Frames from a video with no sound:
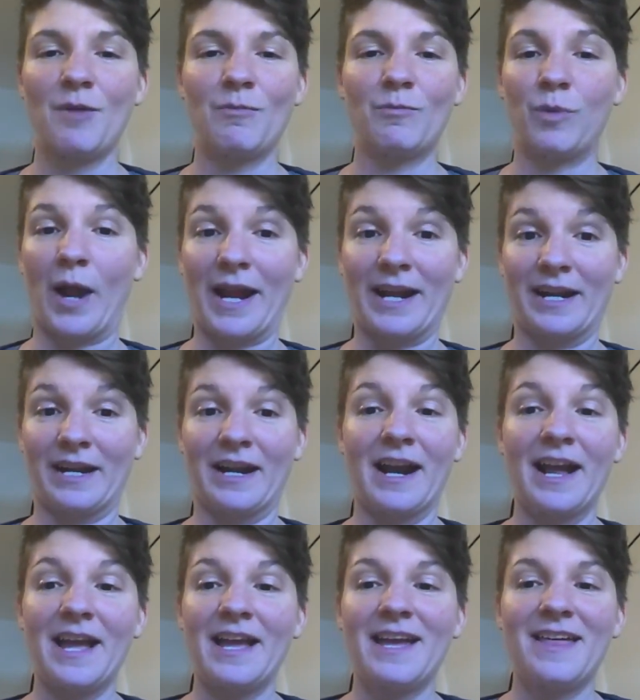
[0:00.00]

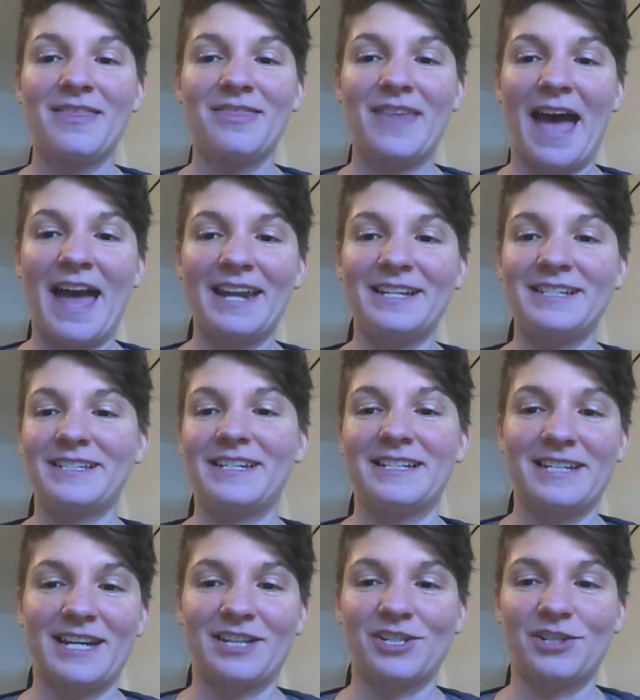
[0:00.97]
brighter. That is the
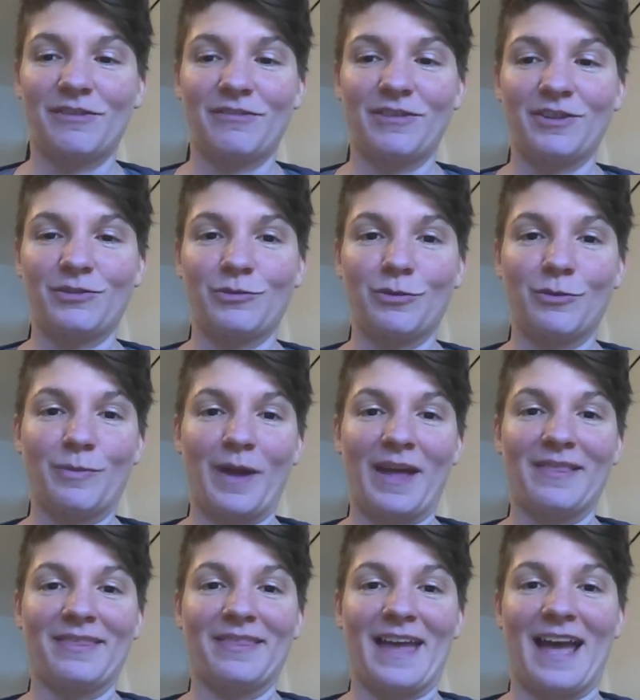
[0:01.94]
intention of this group,
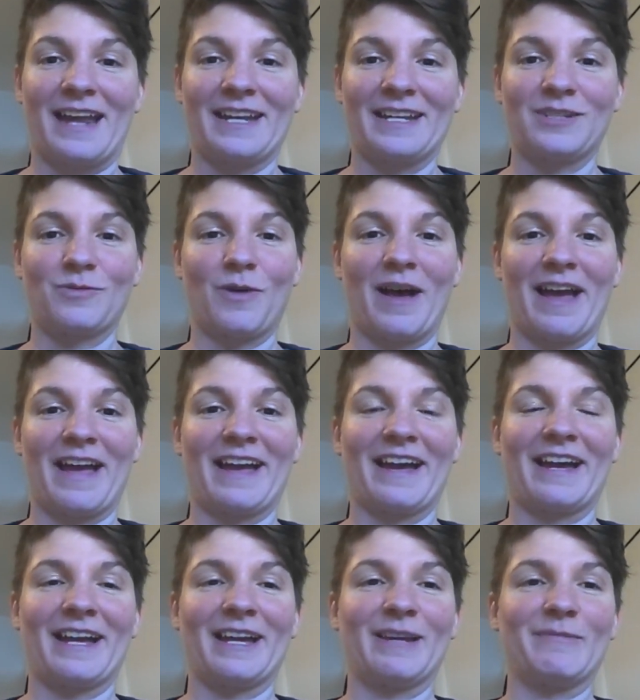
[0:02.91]
and that is why
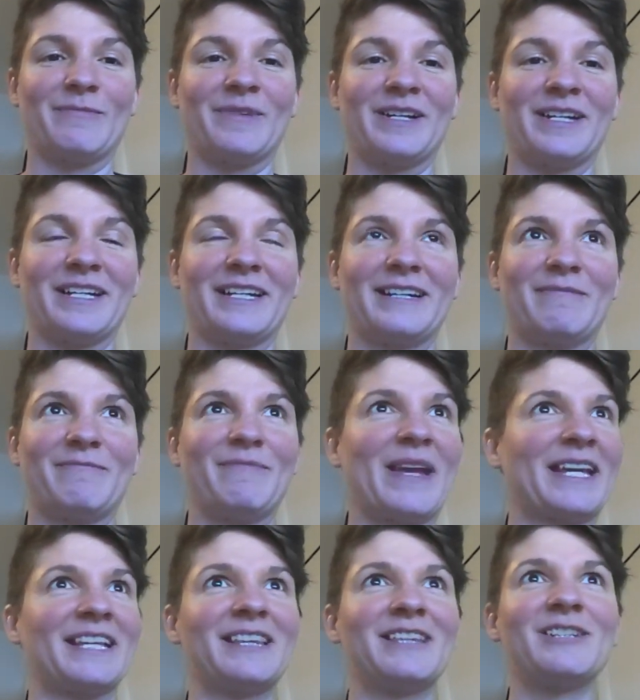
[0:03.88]
I am
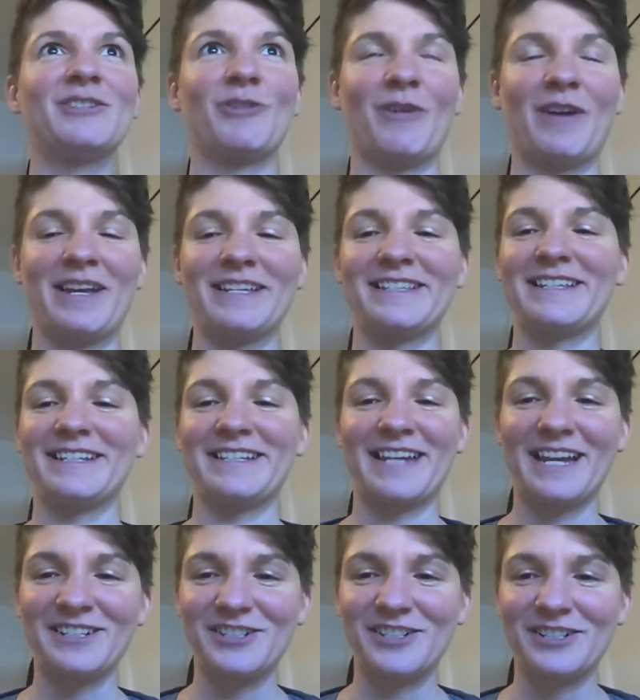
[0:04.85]
making the choice
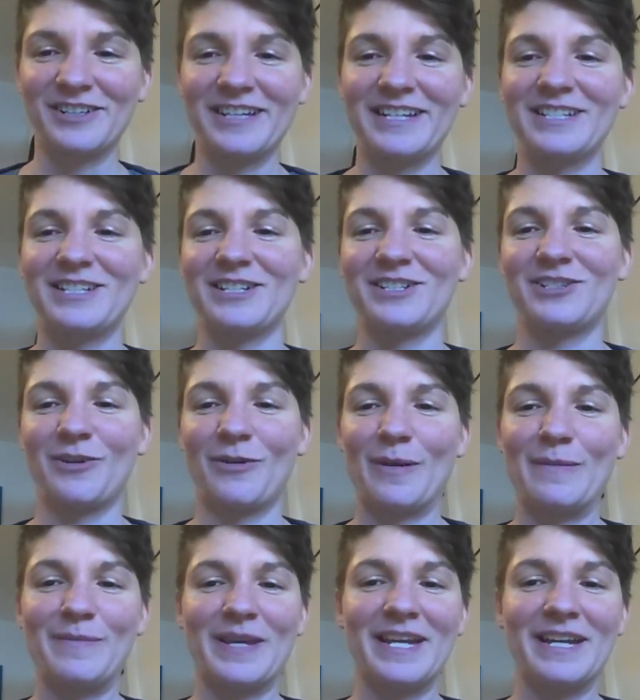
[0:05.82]
intentionally to show
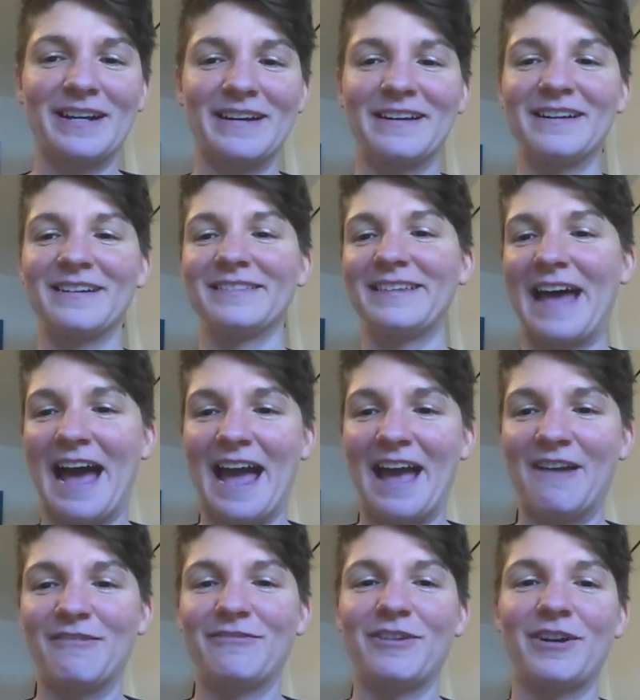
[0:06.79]
up here
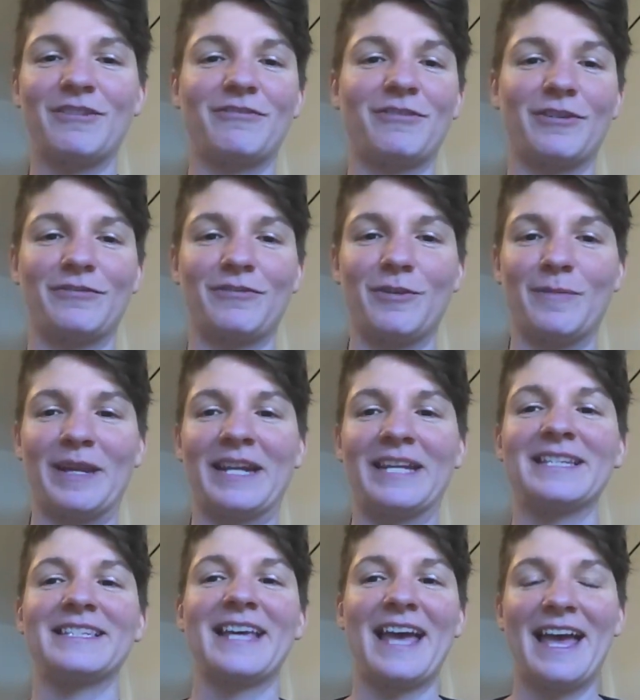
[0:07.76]
live for a few
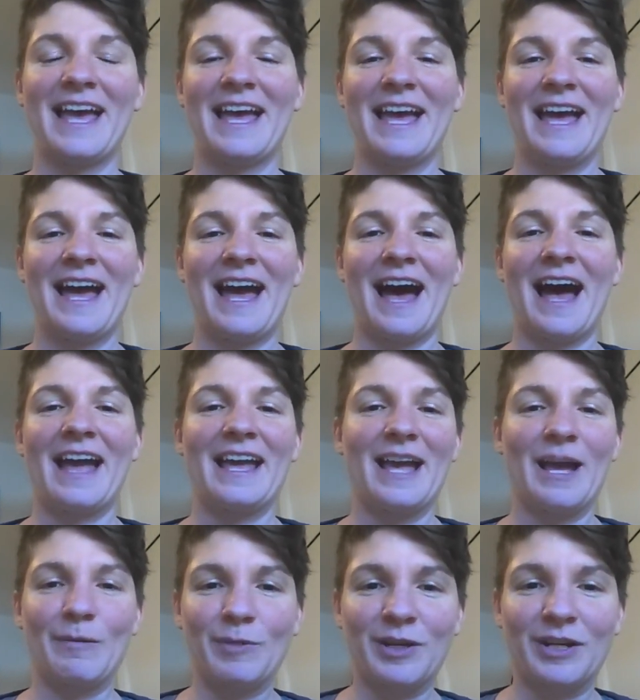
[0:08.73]
minutes I
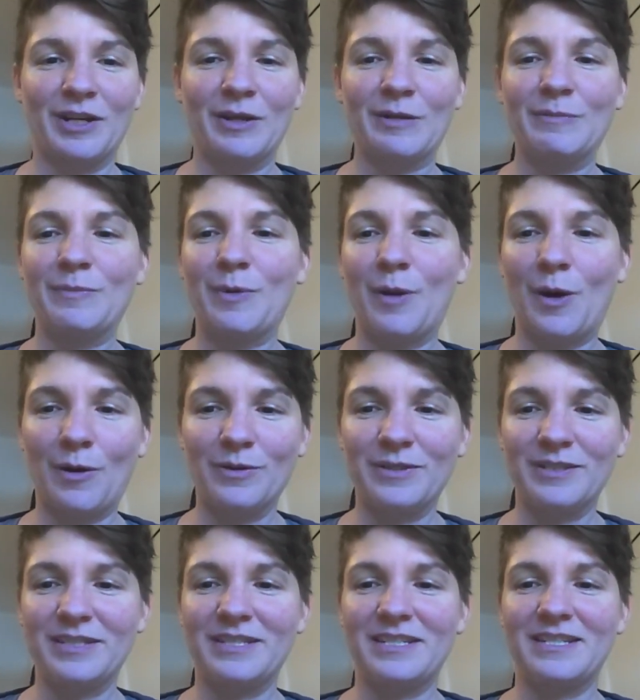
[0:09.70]
am going to
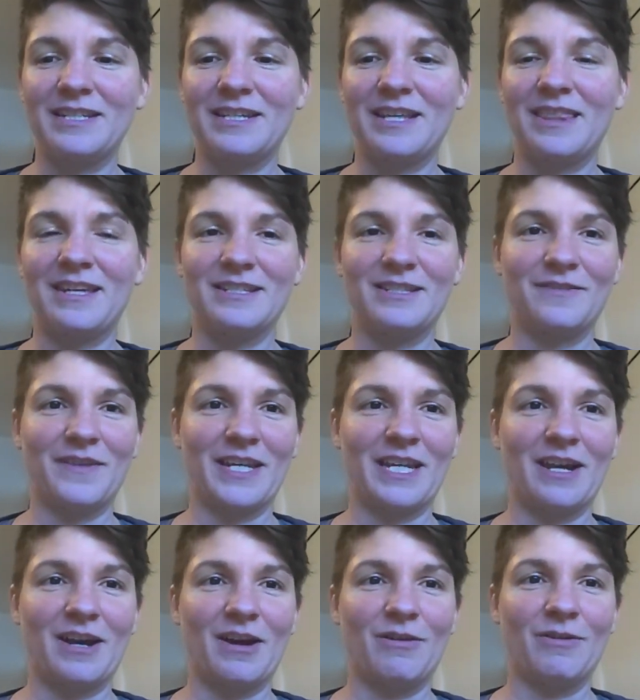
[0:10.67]
post this
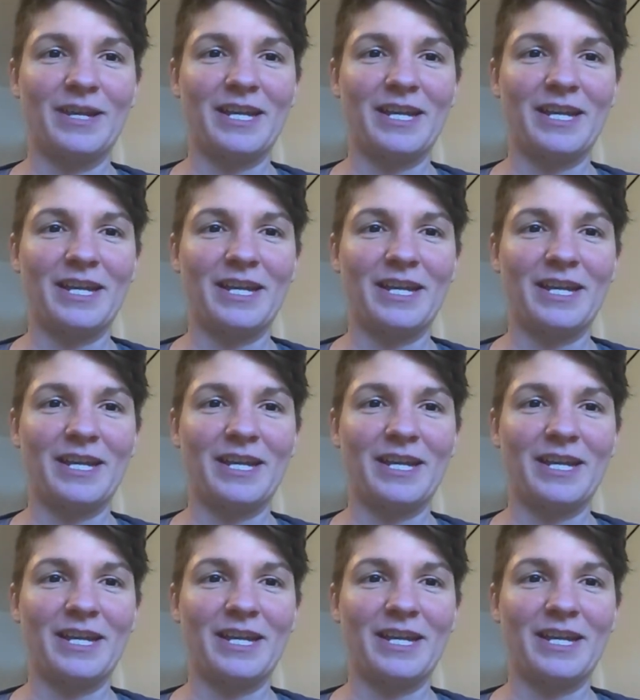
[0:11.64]
video